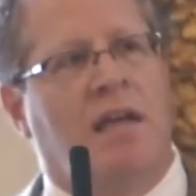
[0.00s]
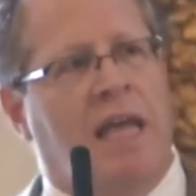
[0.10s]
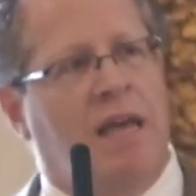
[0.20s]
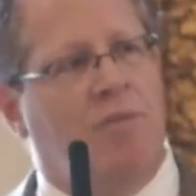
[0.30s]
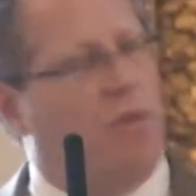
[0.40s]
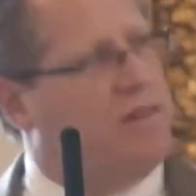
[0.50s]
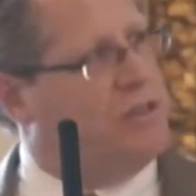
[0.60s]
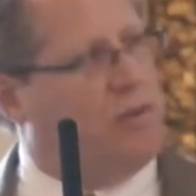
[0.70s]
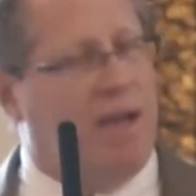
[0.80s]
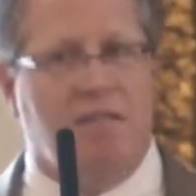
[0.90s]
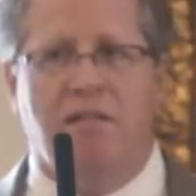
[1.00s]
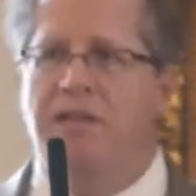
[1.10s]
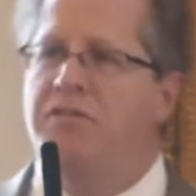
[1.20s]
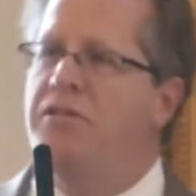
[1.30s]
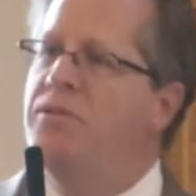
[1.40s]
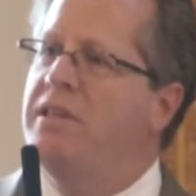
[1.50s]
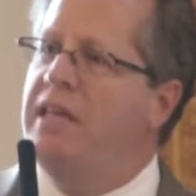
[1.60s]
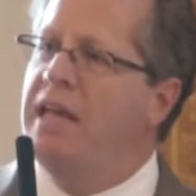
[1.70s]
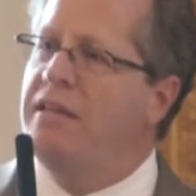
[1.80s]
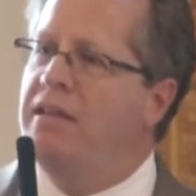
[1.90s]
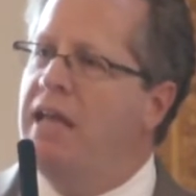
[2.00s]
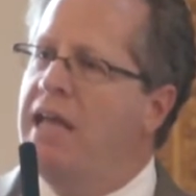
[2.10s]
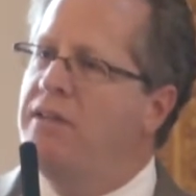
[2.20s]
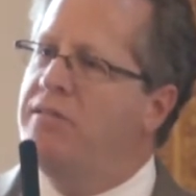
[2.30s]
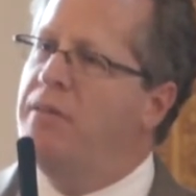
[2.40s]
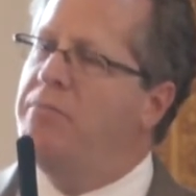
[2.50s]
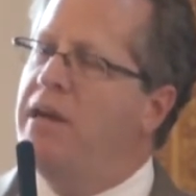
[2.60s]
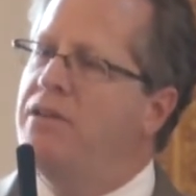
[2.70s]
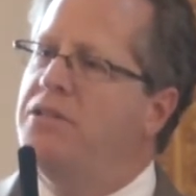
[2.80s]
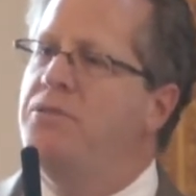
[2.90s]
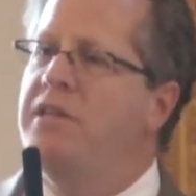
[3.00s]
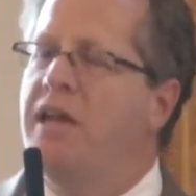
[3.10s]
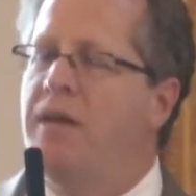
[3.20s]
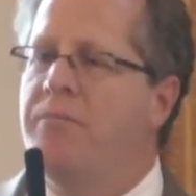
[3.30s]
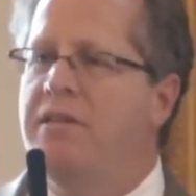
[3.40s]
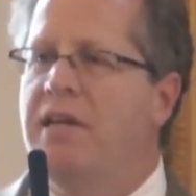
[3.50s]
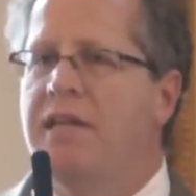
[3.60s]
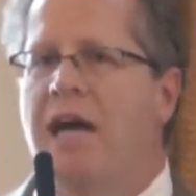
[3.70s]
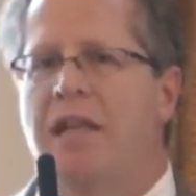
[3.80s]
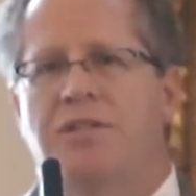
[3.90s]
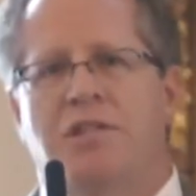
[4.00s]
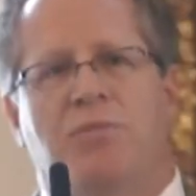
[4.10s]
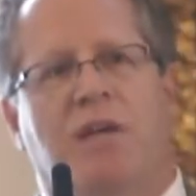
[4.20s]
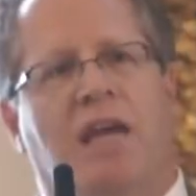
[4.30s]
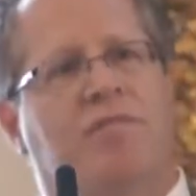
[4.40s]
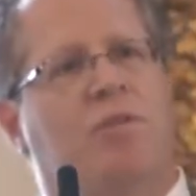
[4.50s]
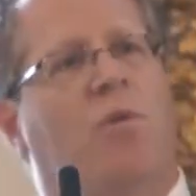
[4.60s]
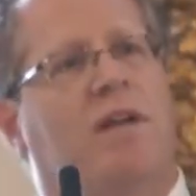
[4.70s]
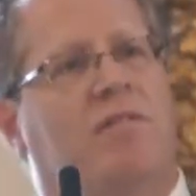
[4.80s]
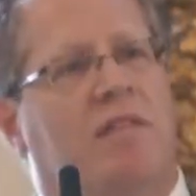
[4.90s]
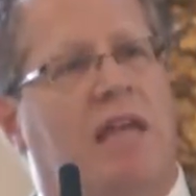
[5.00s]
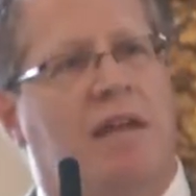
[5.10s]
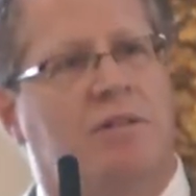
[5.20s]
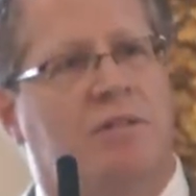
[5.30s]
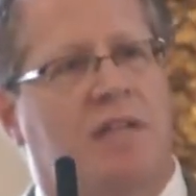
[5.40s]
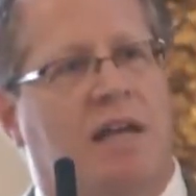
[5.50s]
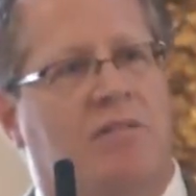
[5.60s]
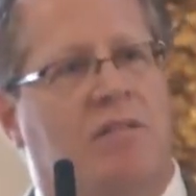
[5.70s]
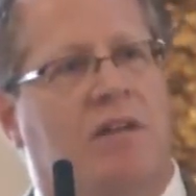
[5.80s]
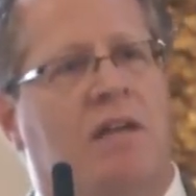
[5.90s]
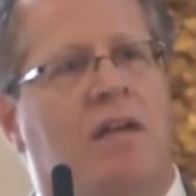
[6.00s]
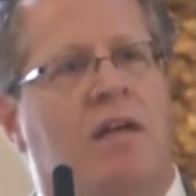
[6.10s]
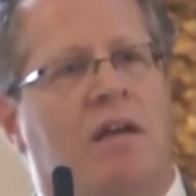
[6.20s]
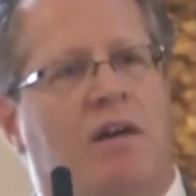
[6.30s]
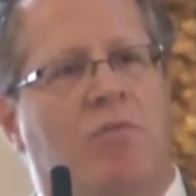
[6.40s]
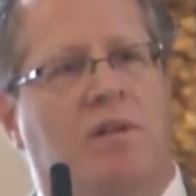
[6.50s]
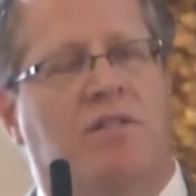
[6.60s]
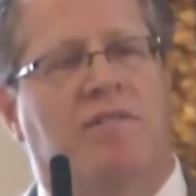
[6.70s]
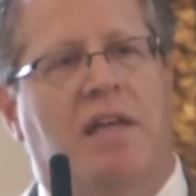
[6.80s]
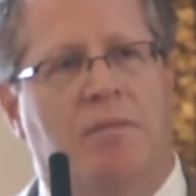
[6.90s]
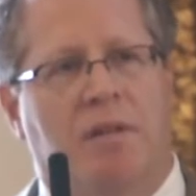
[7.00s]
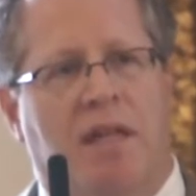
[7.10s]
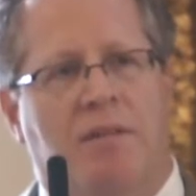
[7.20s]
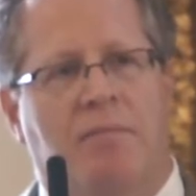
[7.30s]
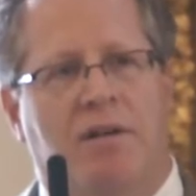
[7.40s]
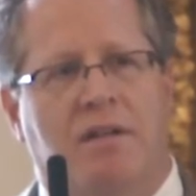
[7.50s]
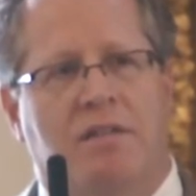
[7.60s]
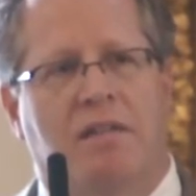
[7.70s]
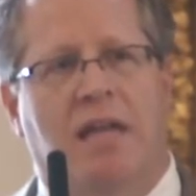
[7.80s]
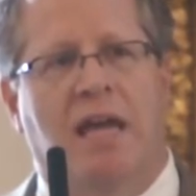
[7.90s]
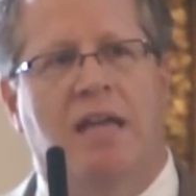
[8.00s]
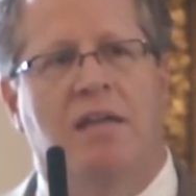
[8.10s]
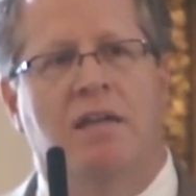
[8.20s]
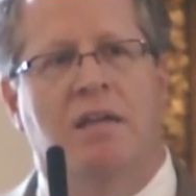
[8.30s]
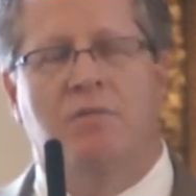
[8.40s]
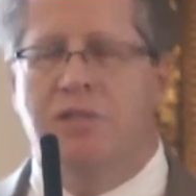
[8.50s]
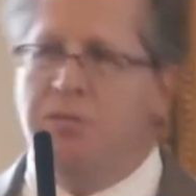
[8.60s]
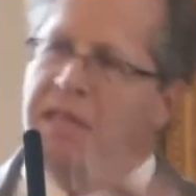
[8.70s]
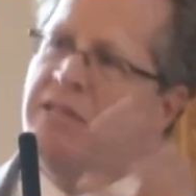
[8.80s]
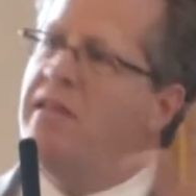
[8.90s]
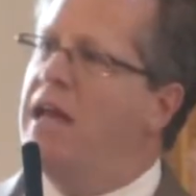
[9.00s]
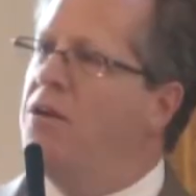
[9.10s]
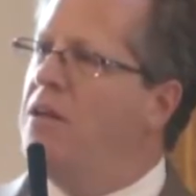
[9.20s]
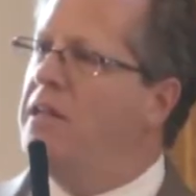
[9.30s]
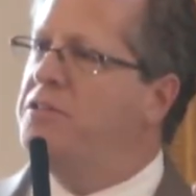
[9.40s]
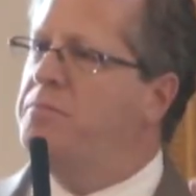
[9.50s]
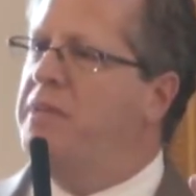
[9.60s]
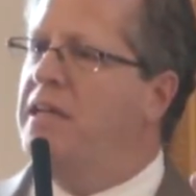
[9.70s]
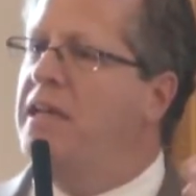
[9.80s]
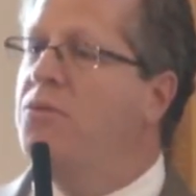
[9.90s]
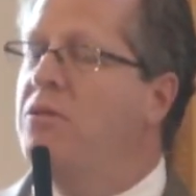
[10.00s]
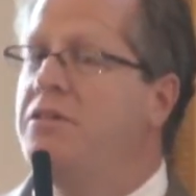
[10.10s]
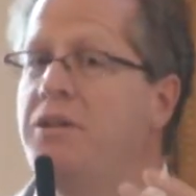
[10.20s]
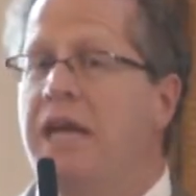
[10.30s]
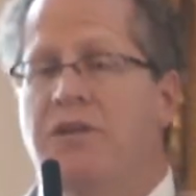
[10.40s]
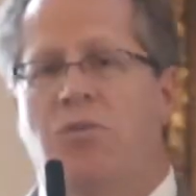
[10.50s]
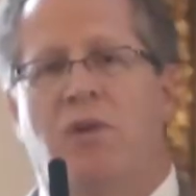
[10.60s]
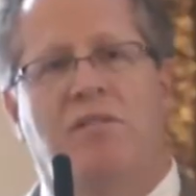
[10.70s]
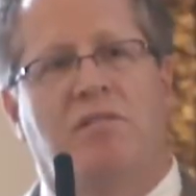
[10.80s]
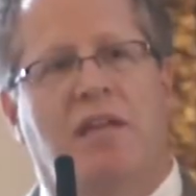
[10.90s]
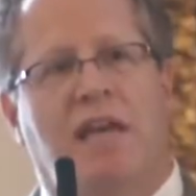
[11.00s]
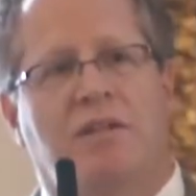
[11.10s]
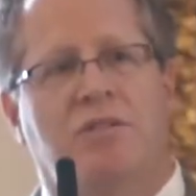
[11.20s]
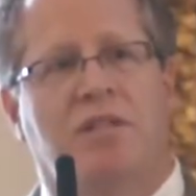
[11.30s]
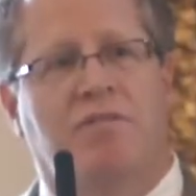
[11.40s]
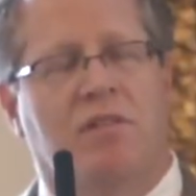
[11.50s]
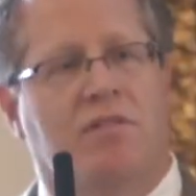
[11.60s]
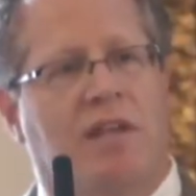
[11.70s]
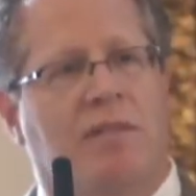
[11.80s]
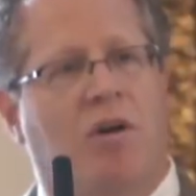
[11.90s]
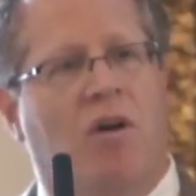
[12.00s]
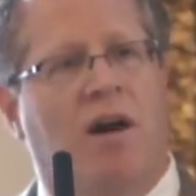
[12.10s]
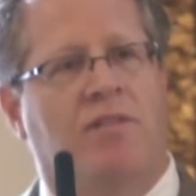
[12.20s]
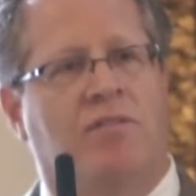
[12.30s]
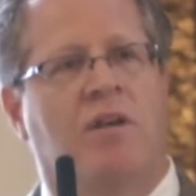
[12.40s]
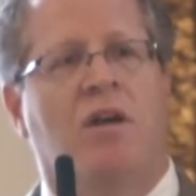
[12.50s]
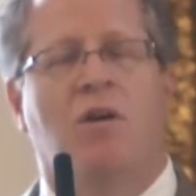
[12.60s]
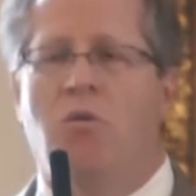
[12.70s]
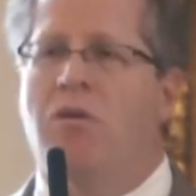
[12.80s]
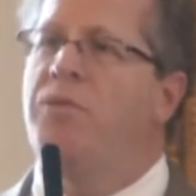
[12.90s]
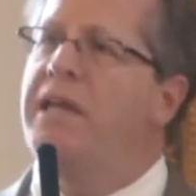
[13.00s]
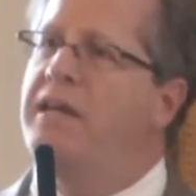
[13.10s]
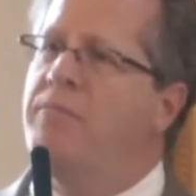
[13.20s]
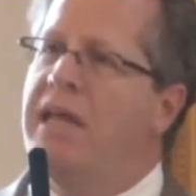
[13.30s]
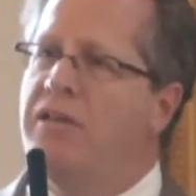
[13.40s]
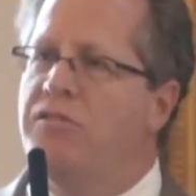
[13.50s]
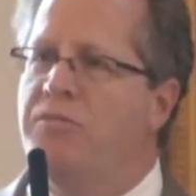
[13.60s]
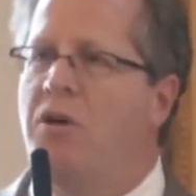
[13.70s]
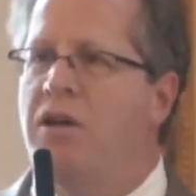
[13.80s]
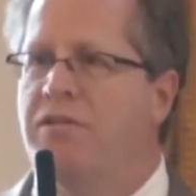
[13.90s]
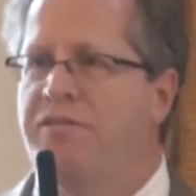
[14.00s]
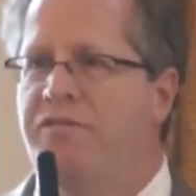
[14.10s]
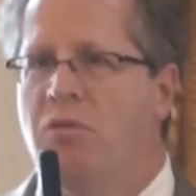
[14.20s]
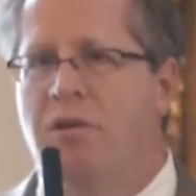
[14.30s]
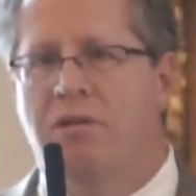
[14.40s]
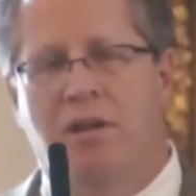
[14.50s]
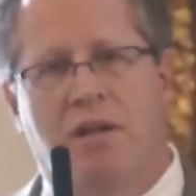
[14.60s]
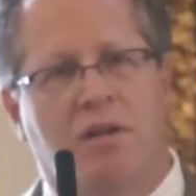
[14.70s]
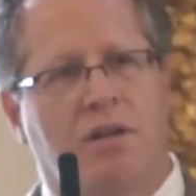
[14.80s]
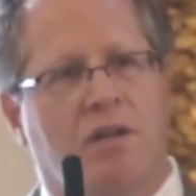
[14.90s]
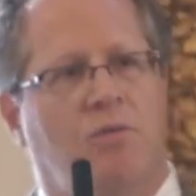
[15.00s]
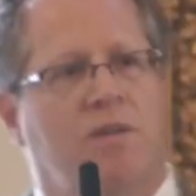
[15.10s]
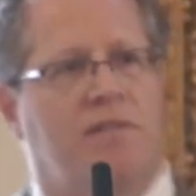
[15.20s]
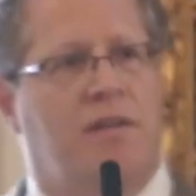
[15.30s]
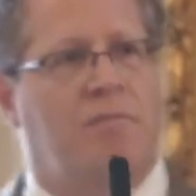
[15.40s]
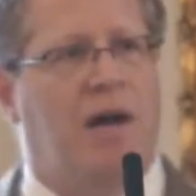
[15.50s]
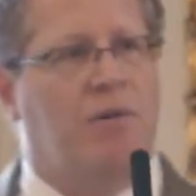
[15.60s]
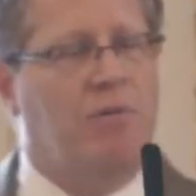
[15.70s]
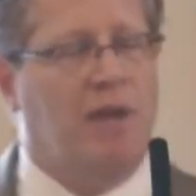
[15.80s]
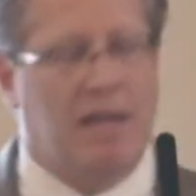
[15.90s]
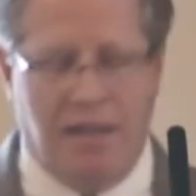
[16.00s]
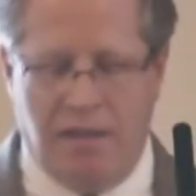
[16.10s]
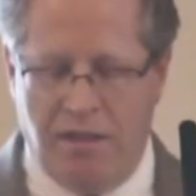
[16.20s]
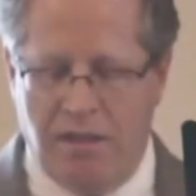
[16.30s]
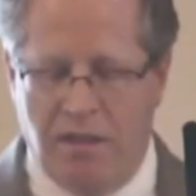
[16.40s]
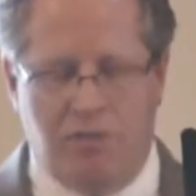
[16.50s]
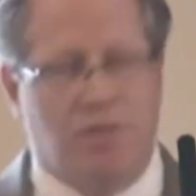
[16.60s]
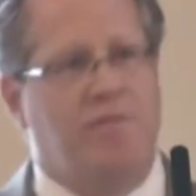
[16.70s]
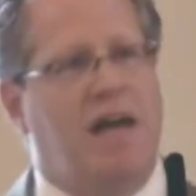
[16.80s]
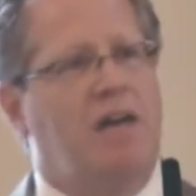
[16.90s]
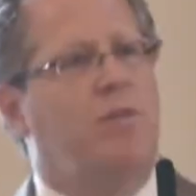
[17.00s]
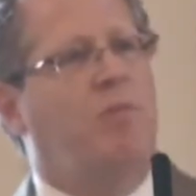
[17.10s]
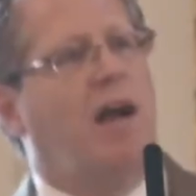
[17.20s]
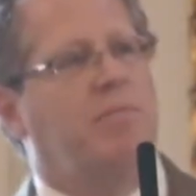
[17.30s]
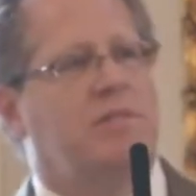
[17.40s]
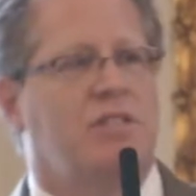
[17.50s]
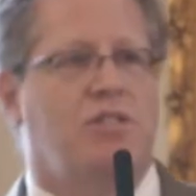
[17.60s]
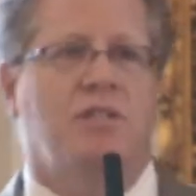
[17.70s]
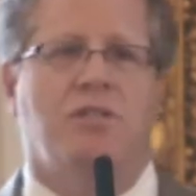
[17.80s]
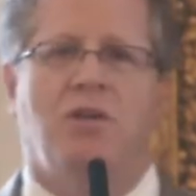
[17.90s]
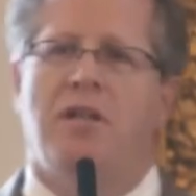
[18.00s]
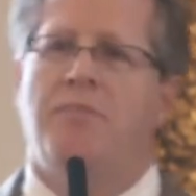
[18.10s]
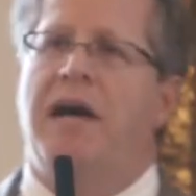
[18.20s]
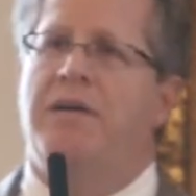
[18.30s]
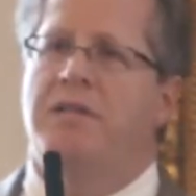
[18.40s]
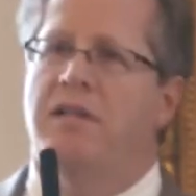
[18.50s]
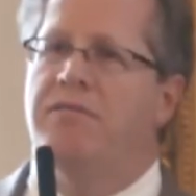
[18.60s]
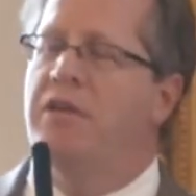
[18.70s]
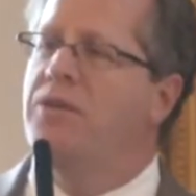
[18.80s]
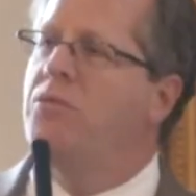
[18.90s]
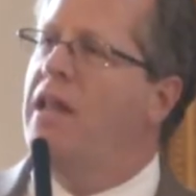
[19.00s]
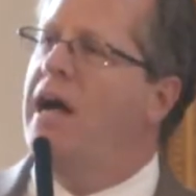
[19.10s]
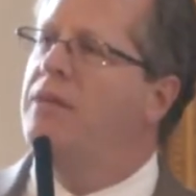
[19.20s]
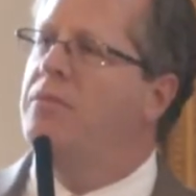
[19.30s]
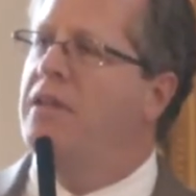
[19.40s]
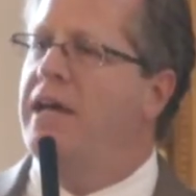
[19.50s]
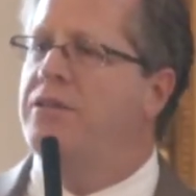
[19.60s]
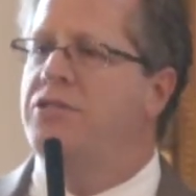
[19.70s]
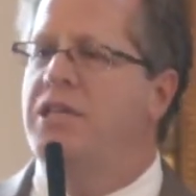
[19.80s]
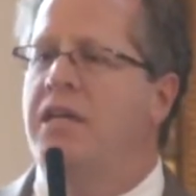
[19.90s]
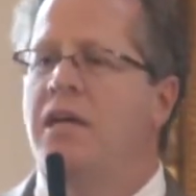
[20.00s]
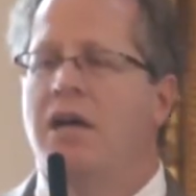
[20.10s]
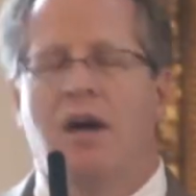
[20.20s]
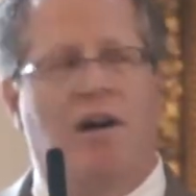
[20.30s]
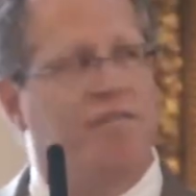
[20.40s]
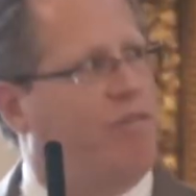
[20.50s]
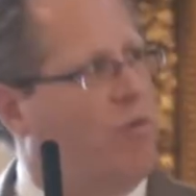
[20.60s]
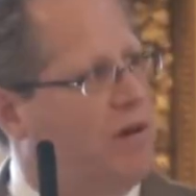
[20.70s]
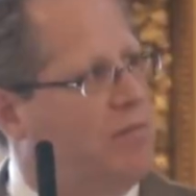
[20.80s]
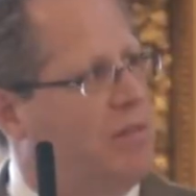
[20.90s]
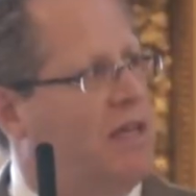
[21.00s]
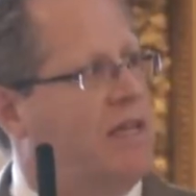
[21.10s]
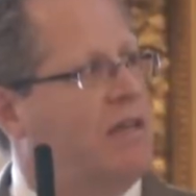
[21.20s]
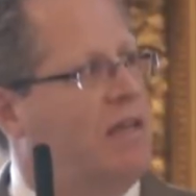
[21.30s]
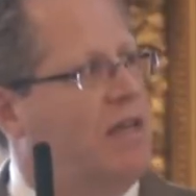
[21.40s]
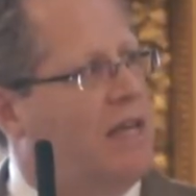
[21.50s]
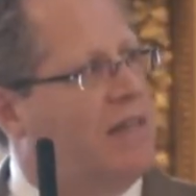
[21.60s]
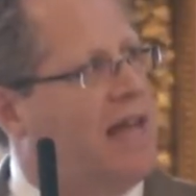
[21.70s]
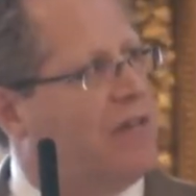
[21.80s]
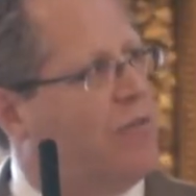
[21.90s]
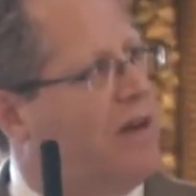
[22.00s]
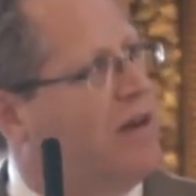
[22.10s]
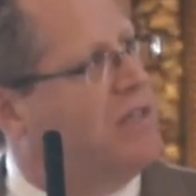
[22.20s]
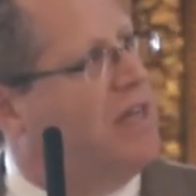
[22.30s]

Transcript: And what this translates to at the end of the day is, compared to incumbent technology, we have twice the energy density of what's available on the market today, which means that all else being equal, you get twice the energy for the same cost, or we can make it smaller for an equivalent power rating. So the value proposition is all about delivering reliable energy affordably, and that's what our